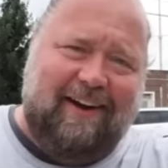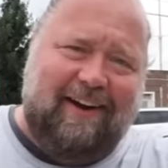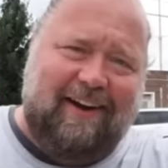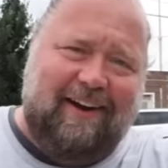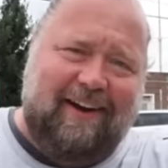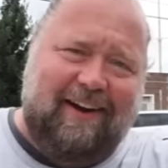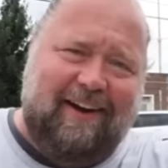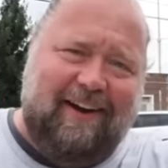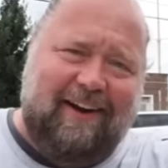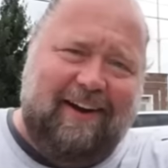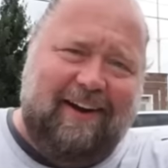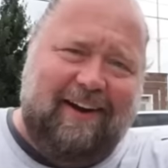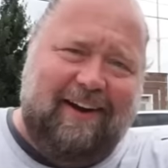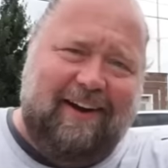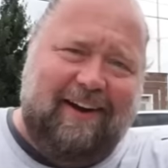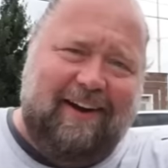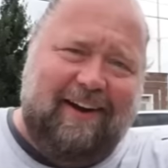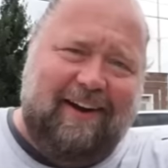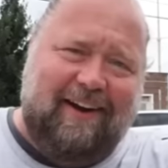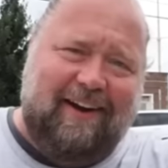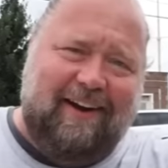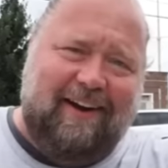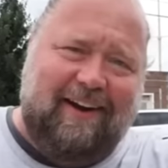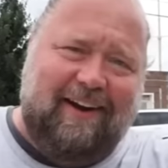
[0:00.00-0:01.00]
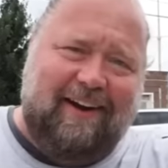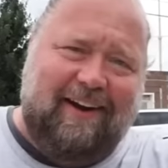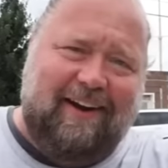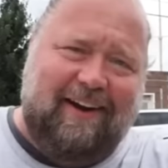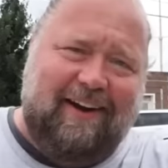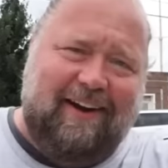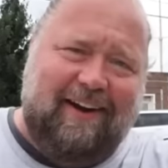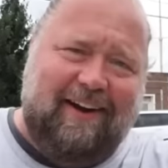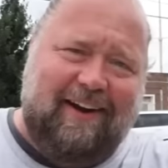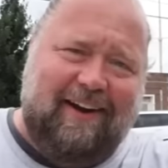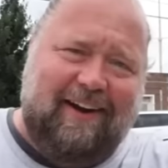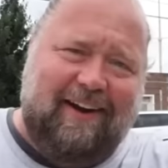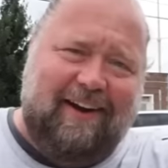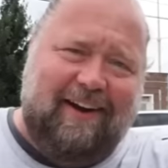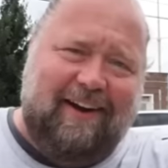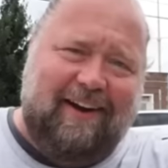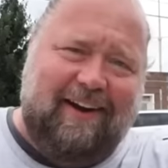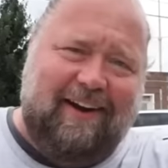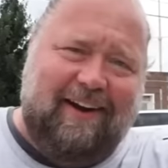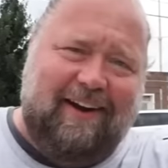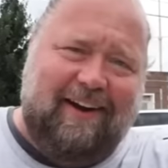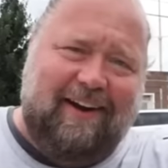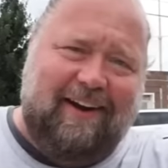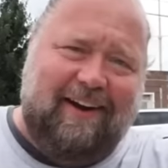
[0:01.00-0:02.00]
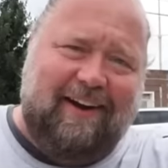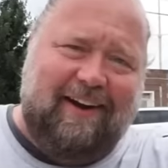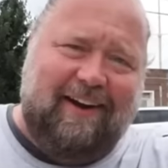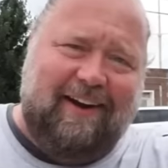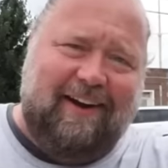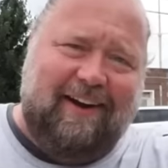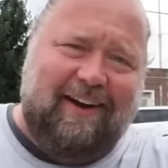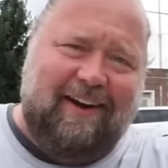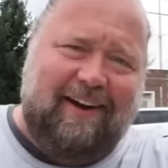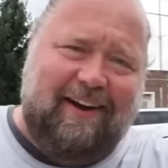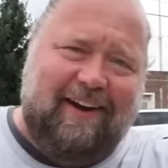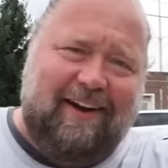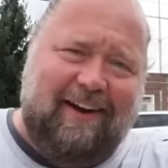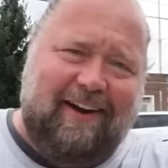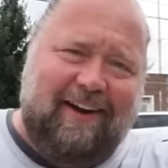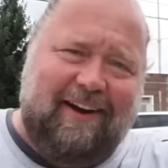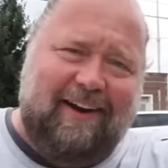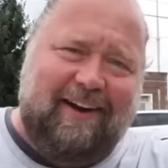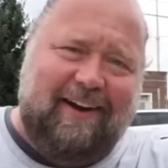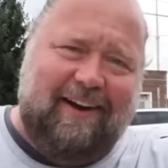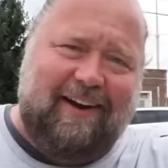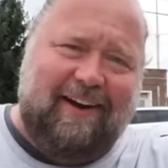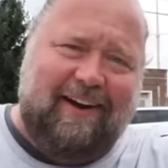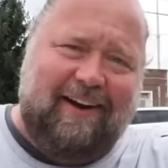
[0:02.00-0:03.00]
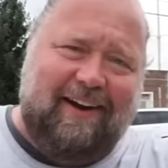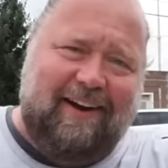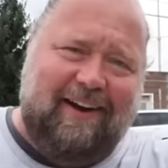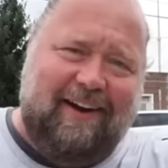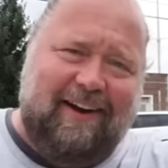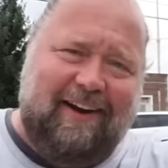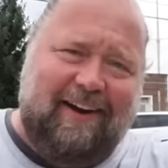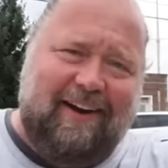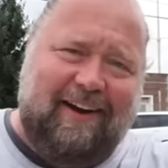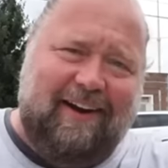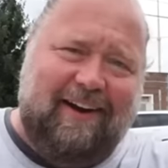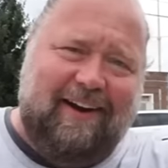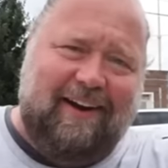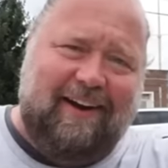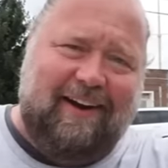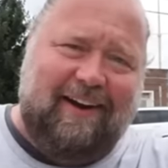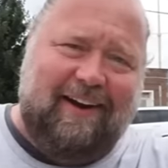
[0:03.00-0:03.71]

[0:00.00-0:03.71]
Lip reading: (not speaking)